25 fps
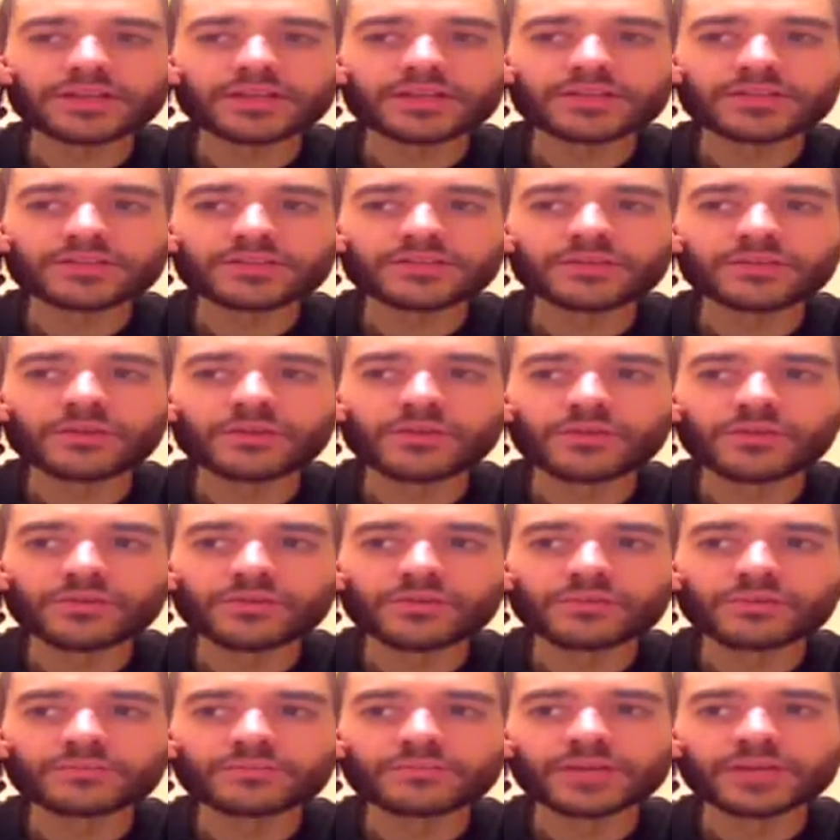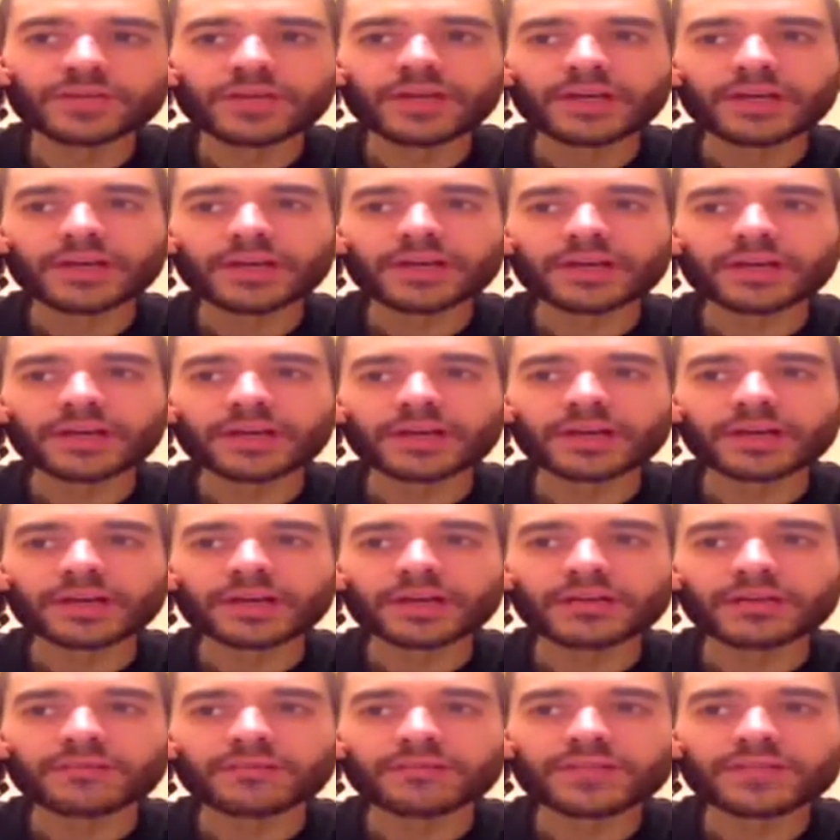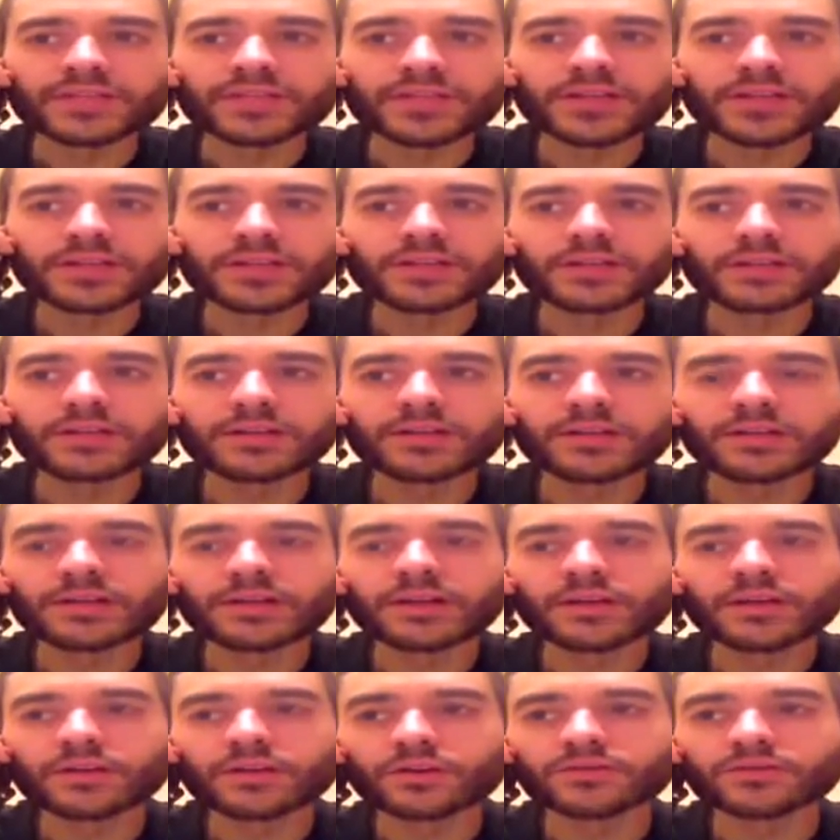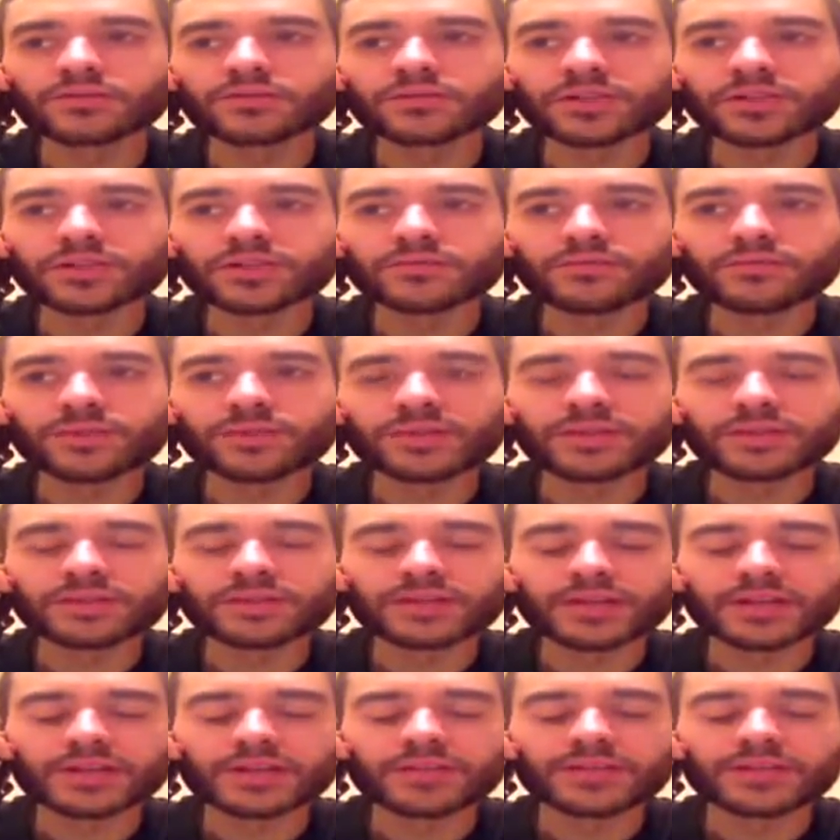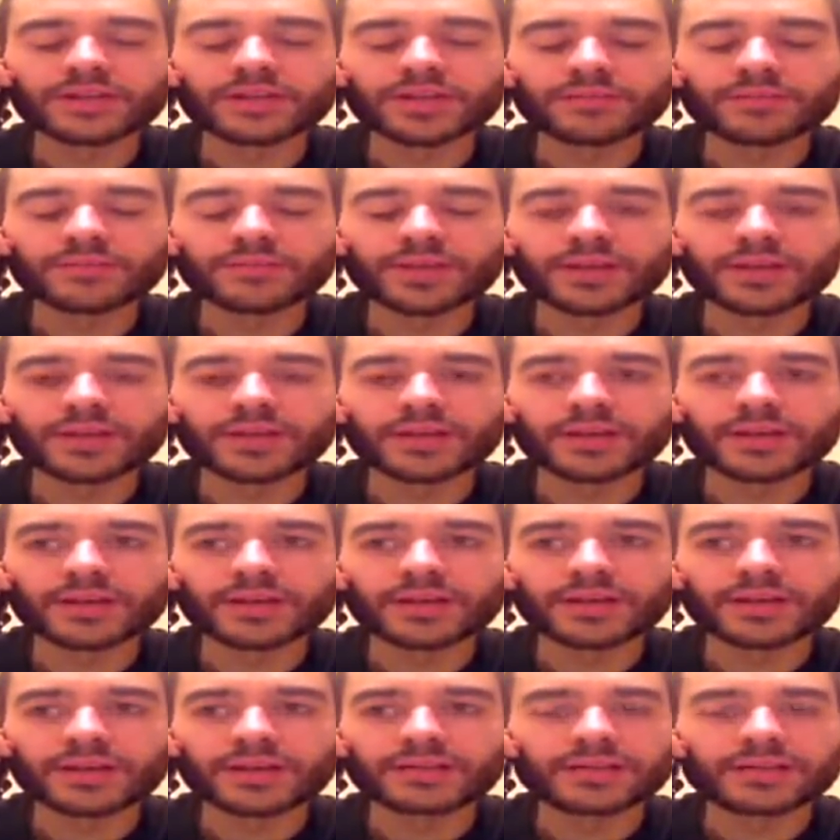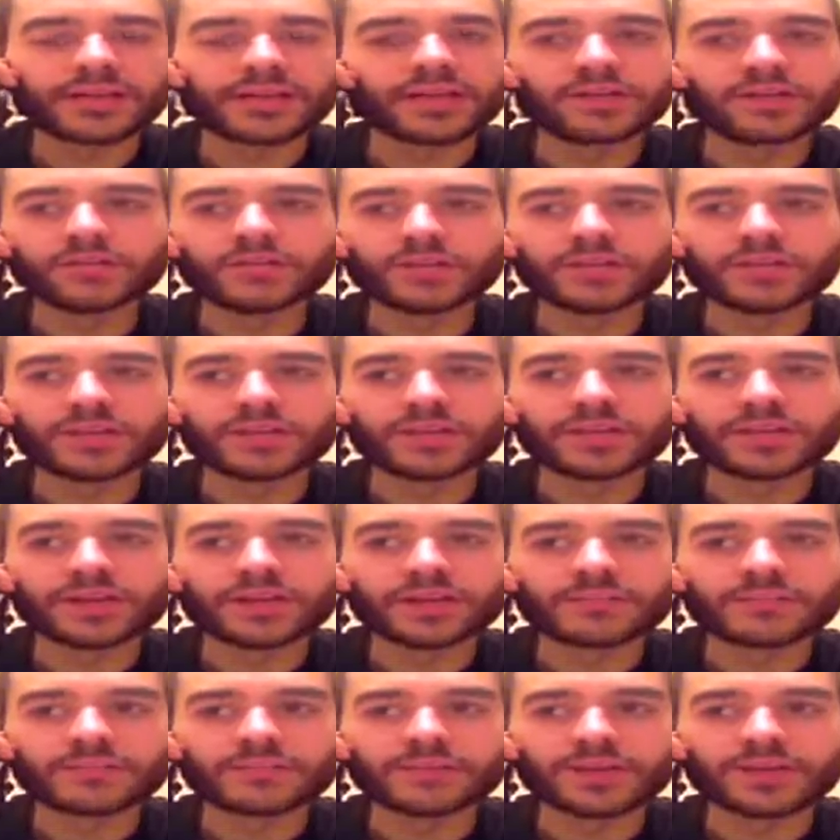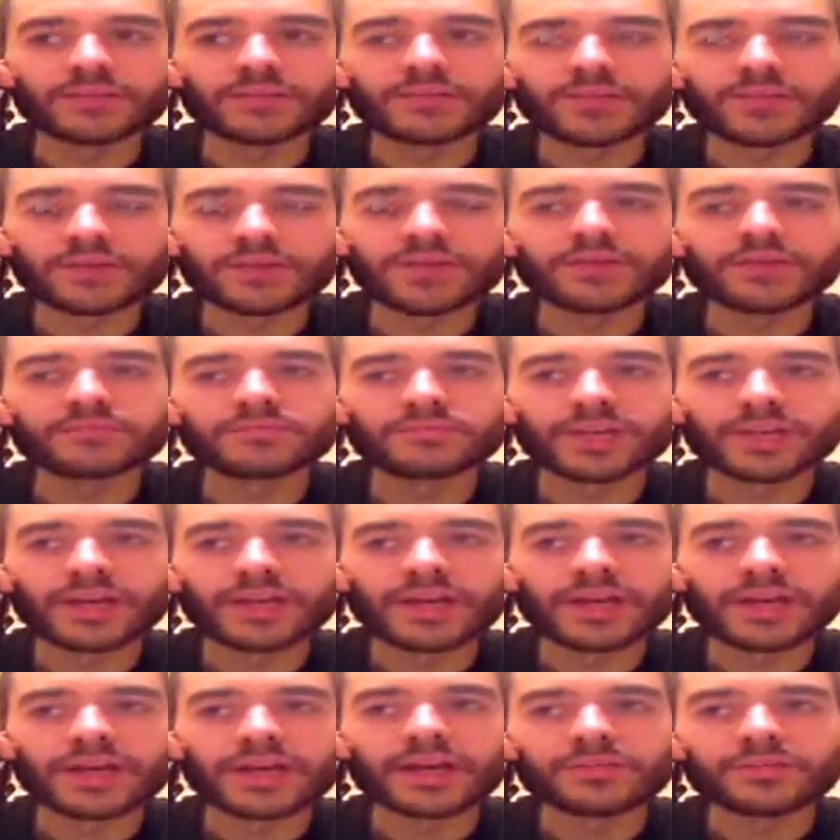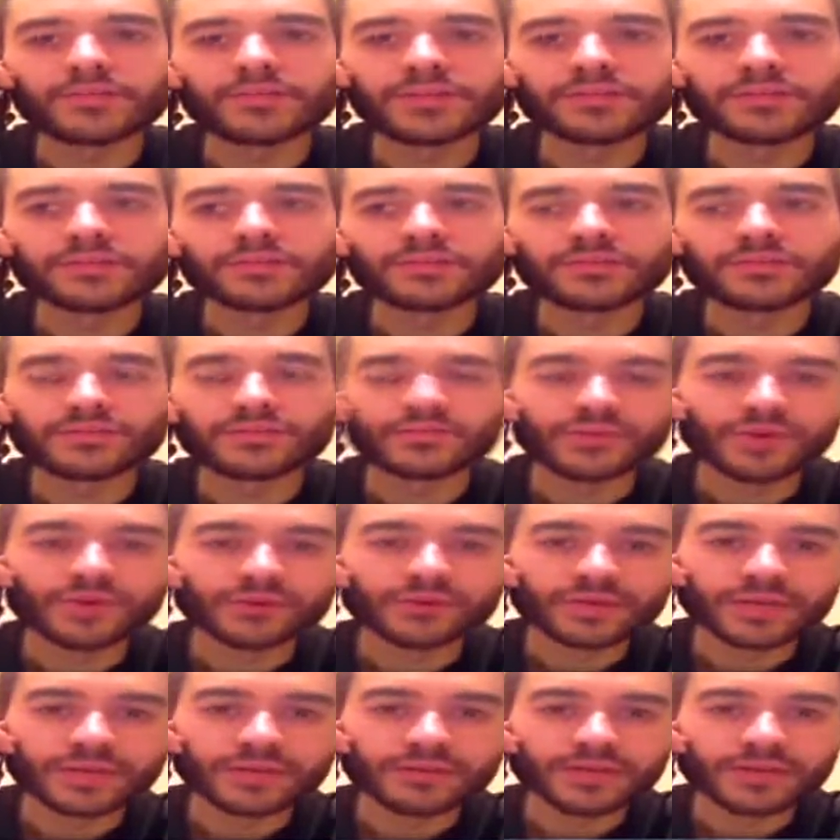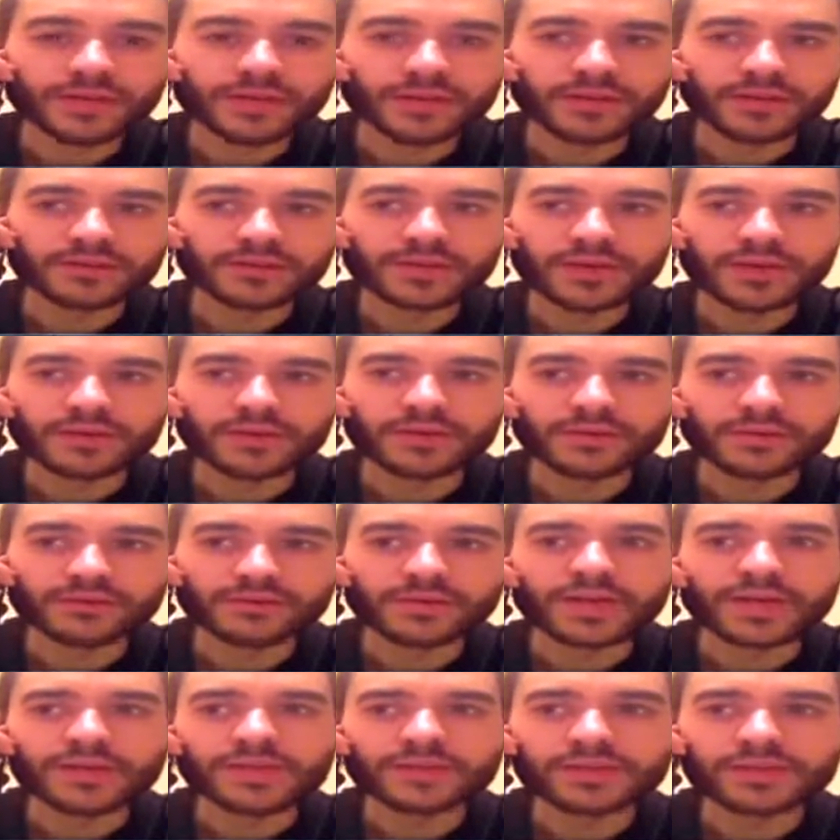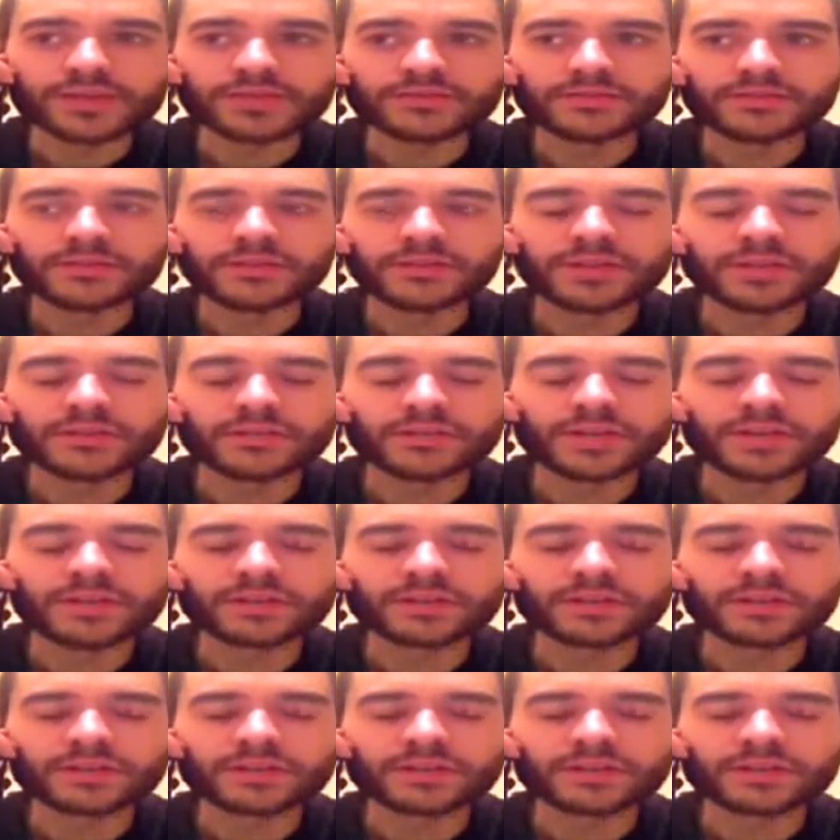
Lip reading: it needs no physical contact with the target airplane at any moment. Everything can be done remotely without having to access to the